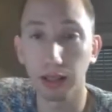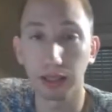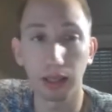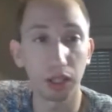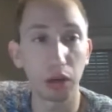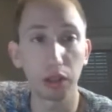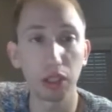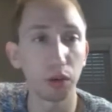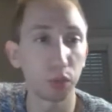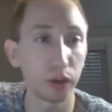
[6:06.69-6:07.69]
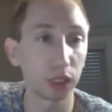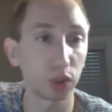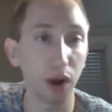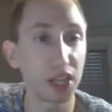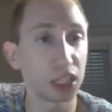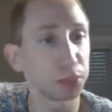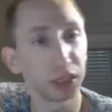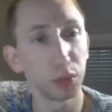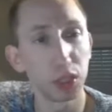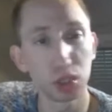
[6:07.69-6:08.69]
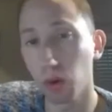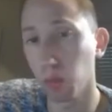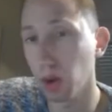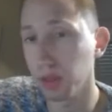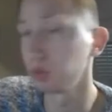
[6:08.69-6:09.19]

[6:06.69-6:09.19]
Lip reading: Like, when I drive there, especially when it's warm weather,